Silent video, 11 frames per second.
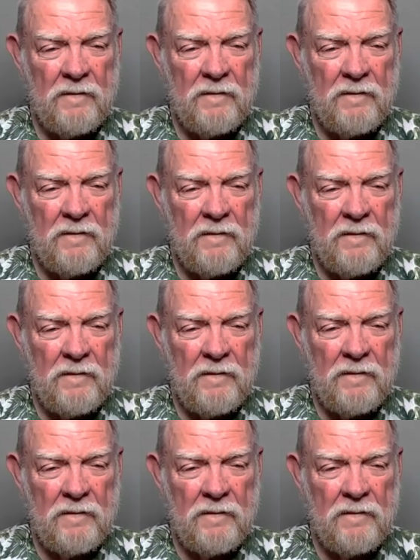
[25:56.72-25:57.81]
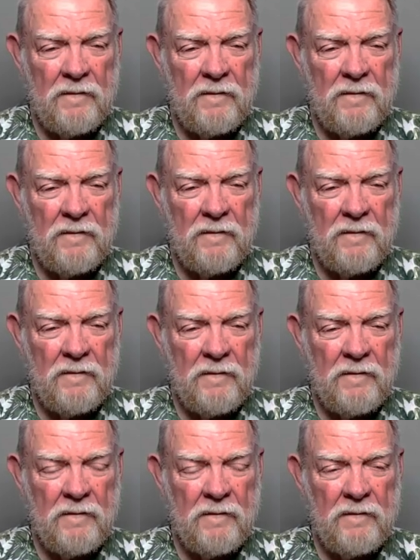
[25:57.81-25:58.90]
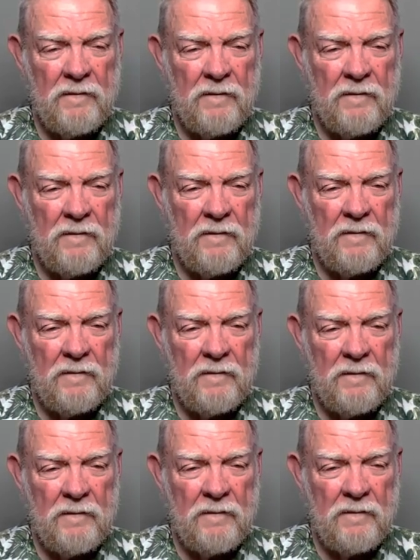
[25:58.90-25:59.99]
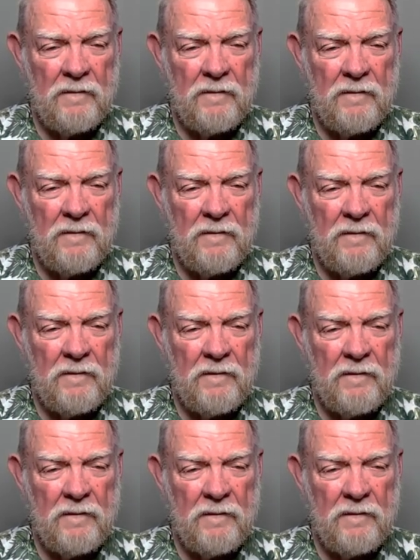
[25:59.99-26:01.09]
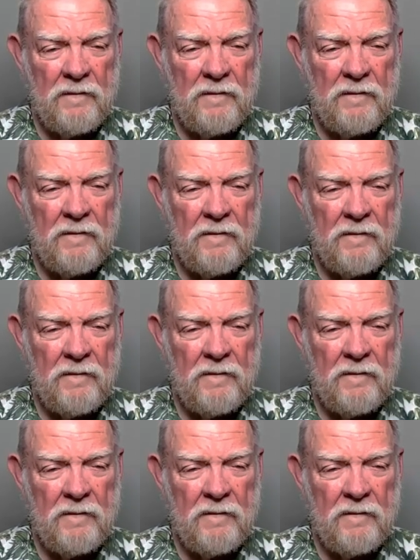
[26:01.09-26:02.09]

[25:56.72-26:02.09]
The person shown says nothing.